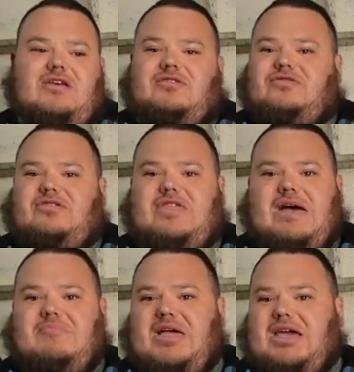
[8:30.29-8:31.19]
So
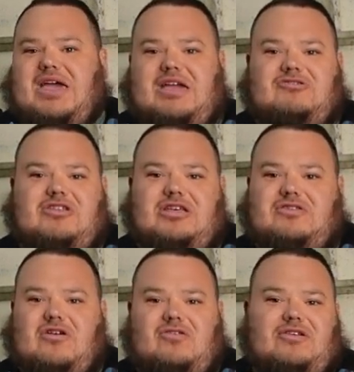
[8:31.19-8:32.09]
that medication is
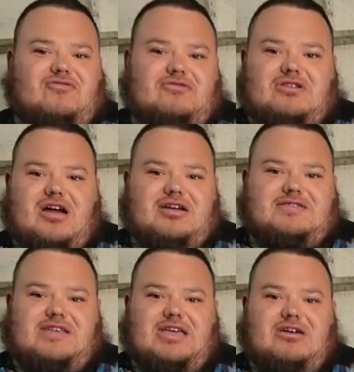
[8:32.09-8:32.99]
only for
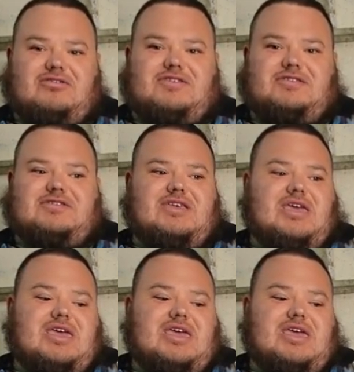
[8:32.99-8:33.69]
coccidiosis,